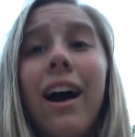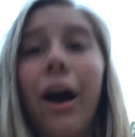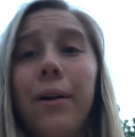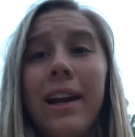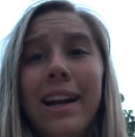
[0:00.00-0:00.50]

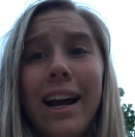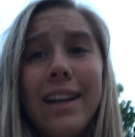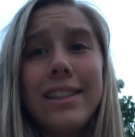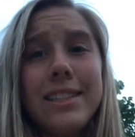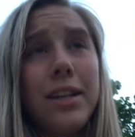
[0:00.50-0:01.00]
Okay
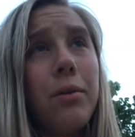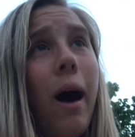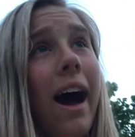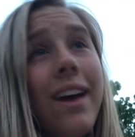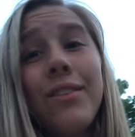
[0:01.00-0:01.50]
guys, so
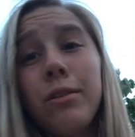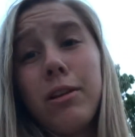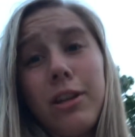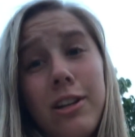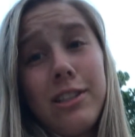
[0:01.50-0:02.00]
I have come to
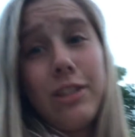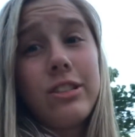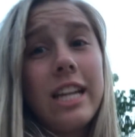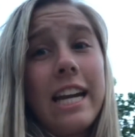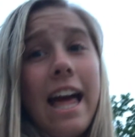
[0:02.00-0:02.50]
the
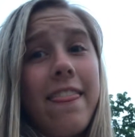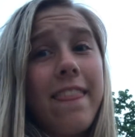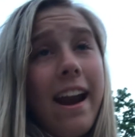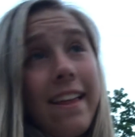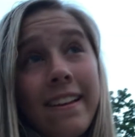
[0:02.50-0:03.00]
conclusion
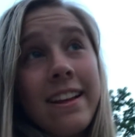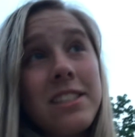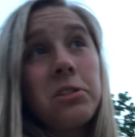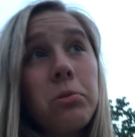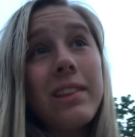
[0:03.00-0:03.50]
that I think it's
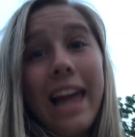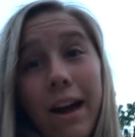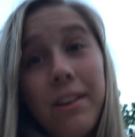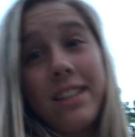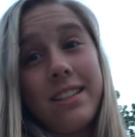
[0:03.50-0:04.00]
too
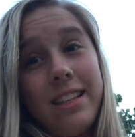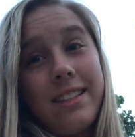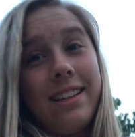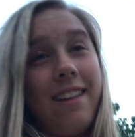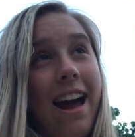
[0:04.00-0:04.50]
cloudy to see the
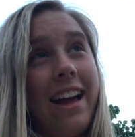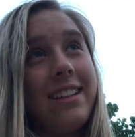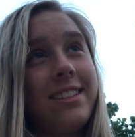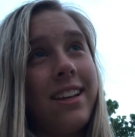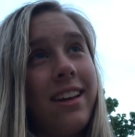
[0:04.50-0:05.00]
sunrise.